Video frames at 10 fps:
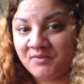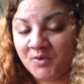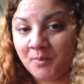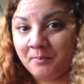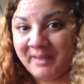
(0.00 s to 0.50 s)

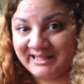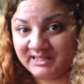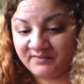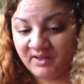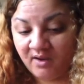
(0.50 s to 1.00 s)
from
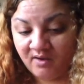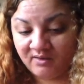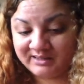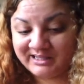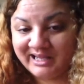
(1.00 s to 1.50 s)
matters of the
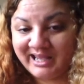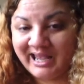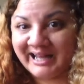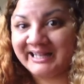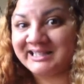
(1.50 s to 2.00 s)
heart
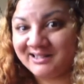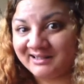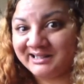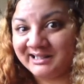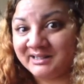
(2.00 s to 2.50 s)
and it's
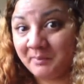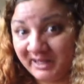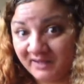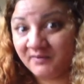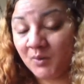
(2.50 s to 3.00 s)
starting to
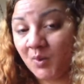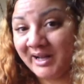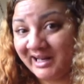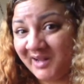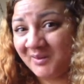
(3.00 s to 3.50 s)
make you feel
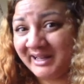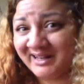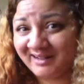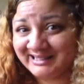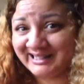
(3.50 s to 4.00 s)
quite lonely
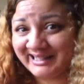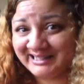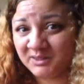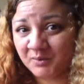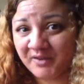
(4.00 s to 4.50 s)
and
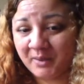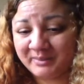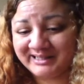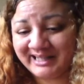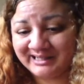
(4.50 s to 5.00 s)
isolated
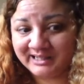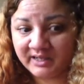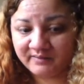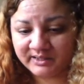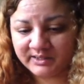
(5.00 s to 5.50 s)
without me
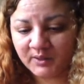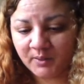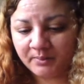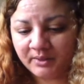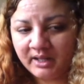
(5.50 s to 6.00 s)
sounding over the
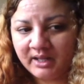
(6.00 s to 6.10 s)
top.